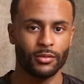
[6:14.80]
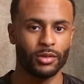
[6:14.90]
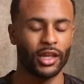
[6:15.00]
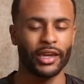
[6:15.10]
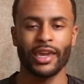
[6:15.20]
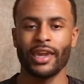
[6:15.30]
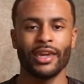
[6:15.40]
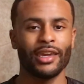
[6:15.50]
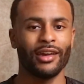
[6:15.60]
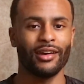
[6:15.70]
be like
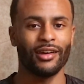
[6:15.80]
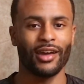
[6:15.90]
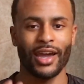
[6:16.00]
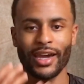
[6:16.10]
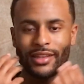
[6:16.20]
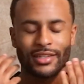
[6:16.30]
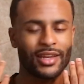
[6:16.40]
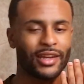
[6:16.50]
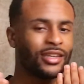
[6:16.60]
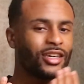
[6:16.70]
hey uh, i had
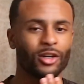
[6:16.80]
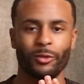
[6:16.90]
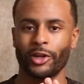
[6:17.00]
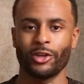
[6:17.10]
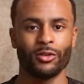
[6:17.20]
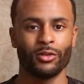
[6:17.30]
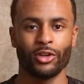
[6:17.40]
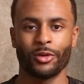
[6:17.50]
this idea where you